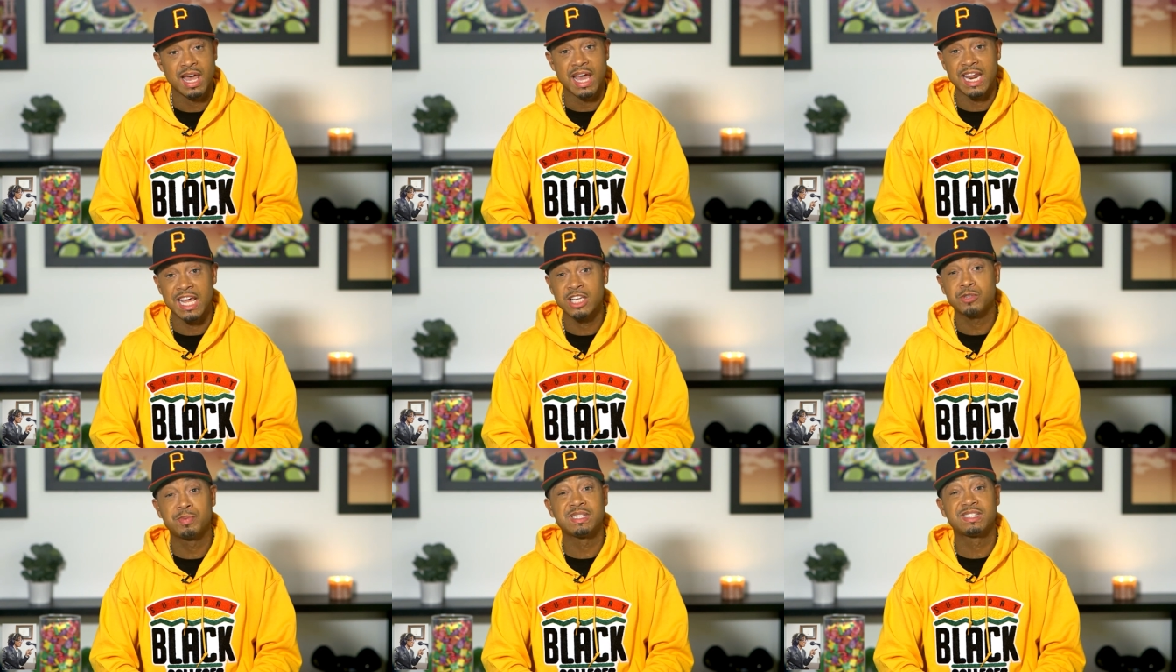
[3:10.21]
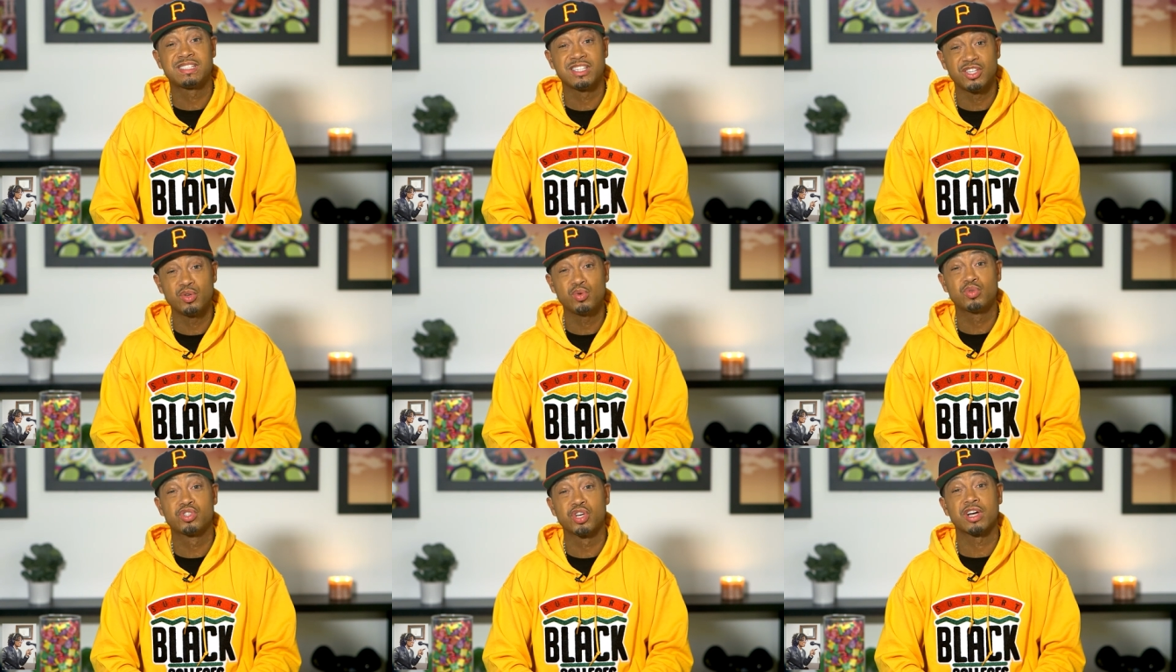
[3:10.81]
And
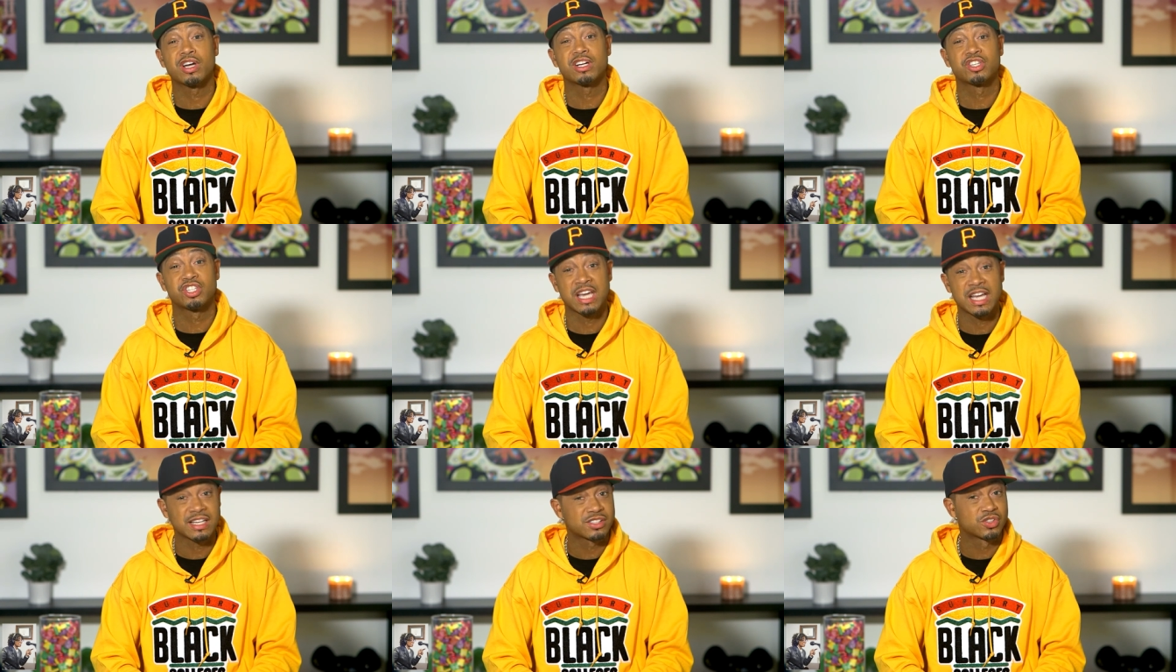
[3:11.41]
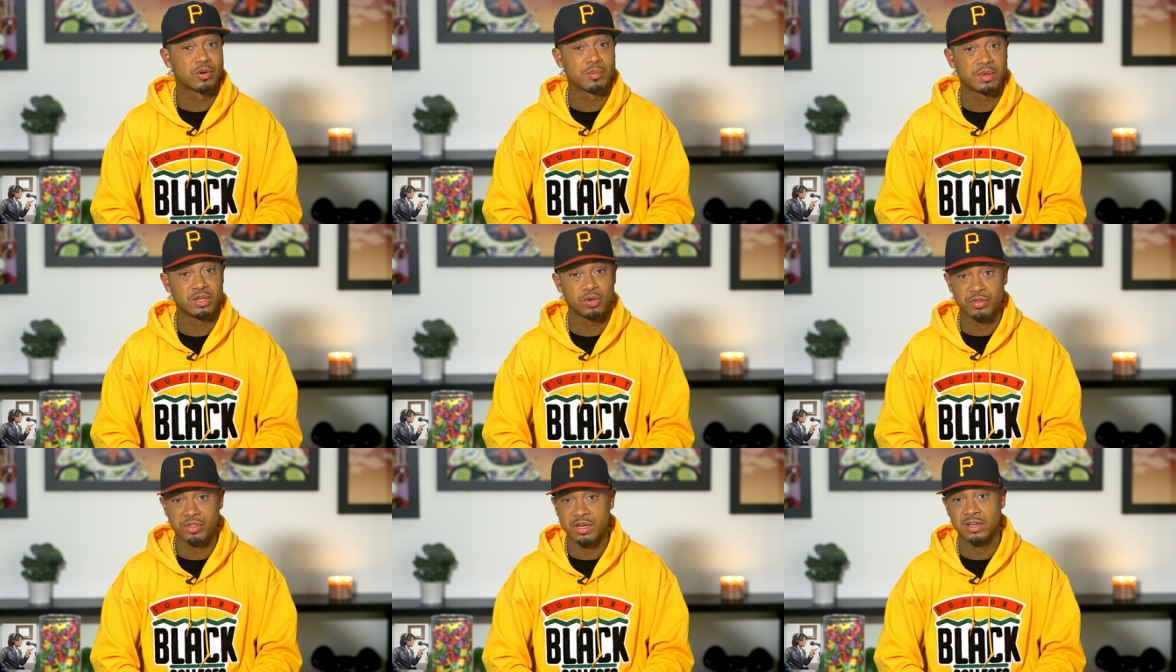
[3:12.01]
HBCU took a chance on me.
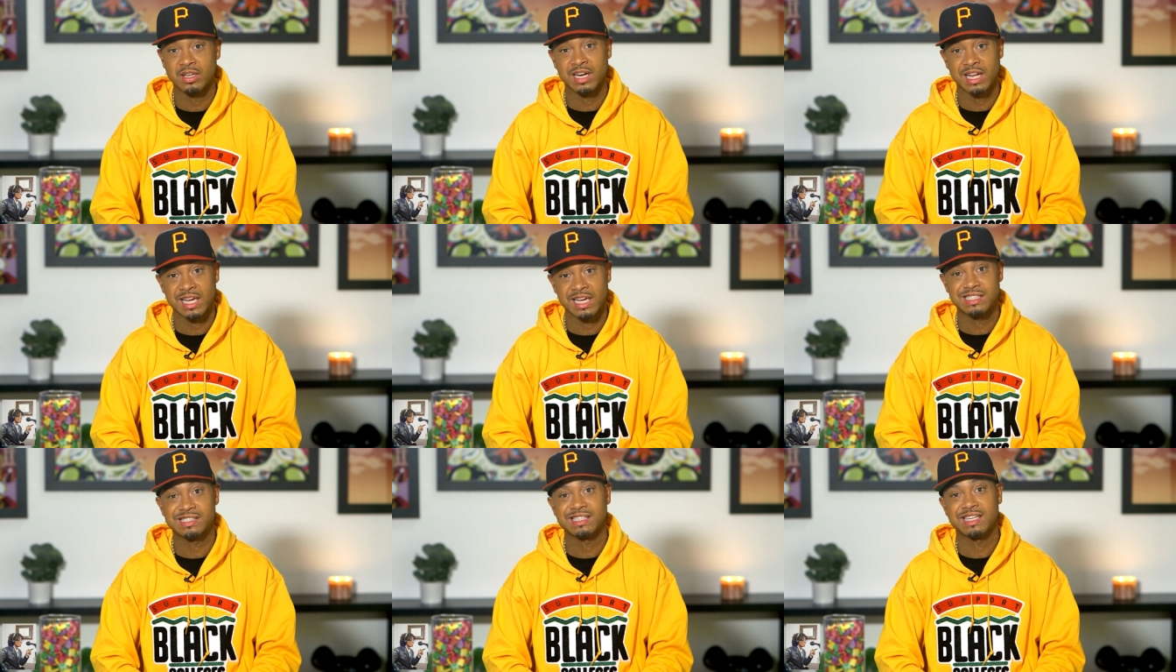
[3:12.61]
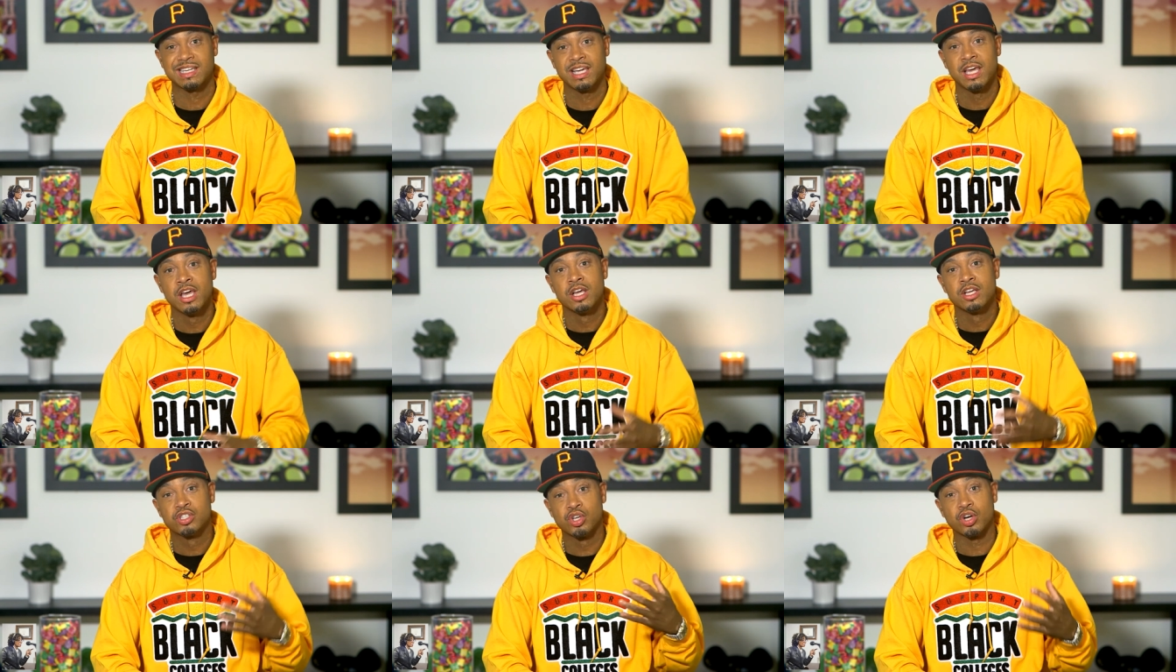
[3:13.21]
North Carolina A&T
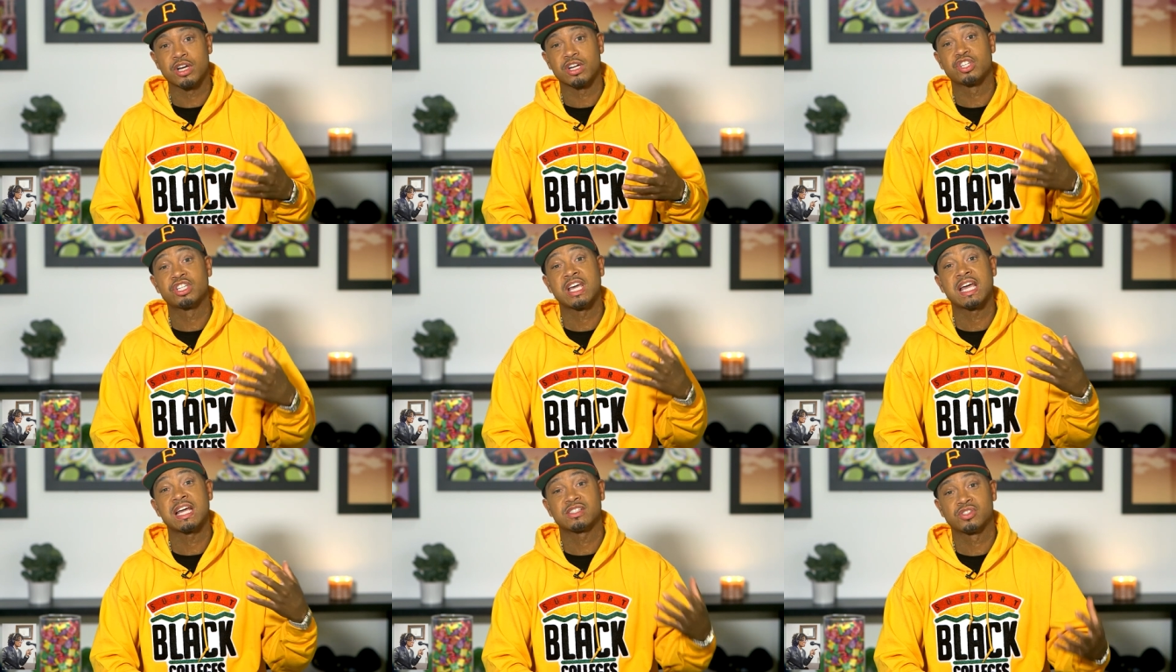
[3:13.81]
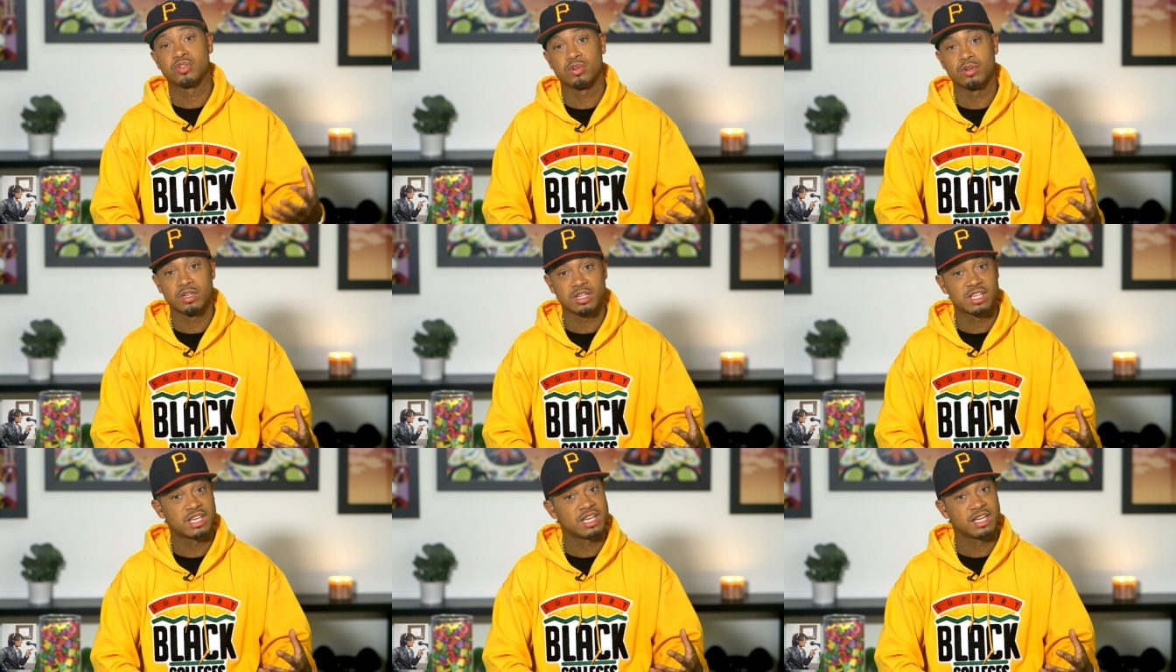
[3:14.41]
took a chance on the
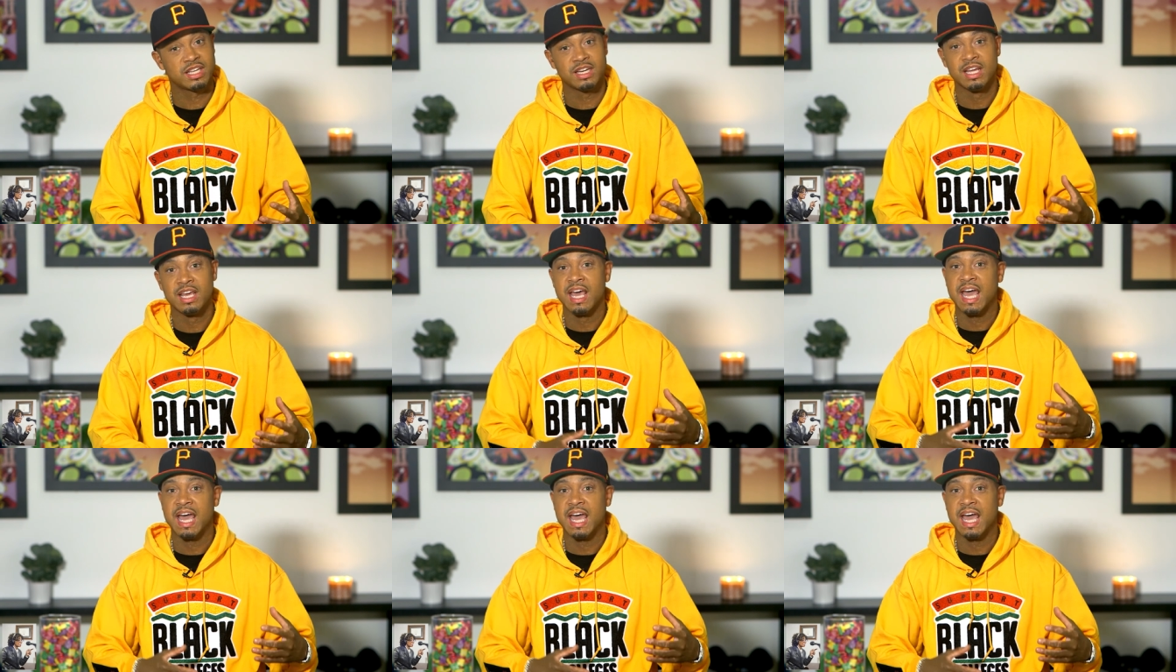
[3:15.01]
kid.